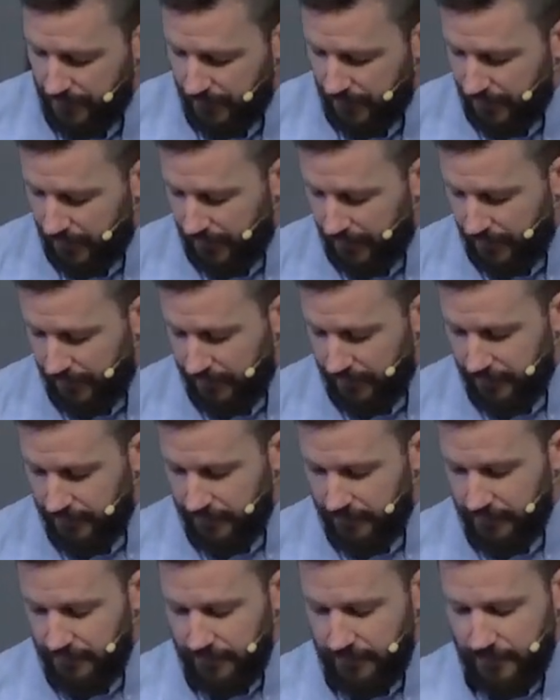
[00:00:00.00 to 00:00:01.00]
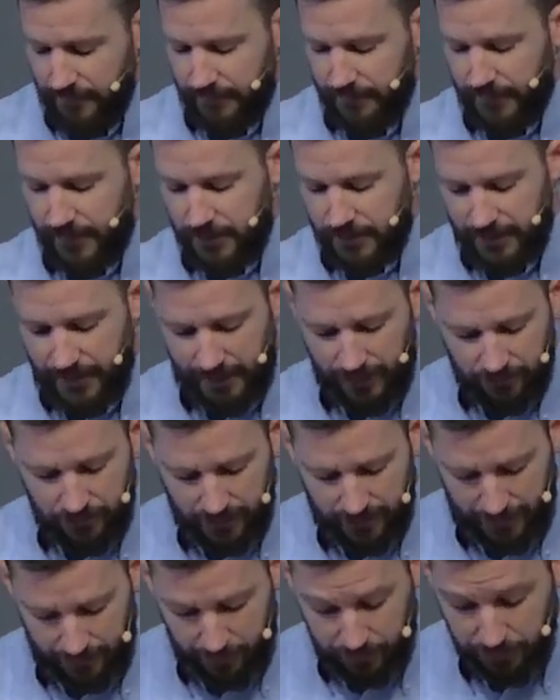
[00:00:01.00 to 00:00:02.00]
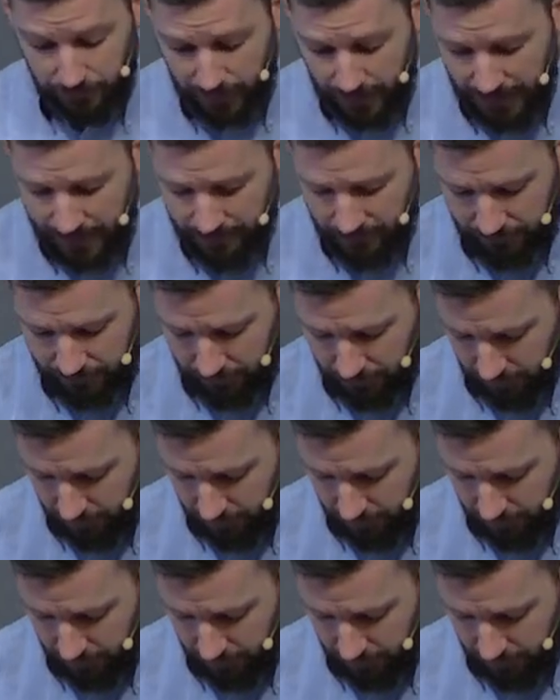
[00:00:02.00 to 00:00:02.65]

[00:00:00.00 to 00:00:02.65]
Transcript: Uh, let's now uh, pray before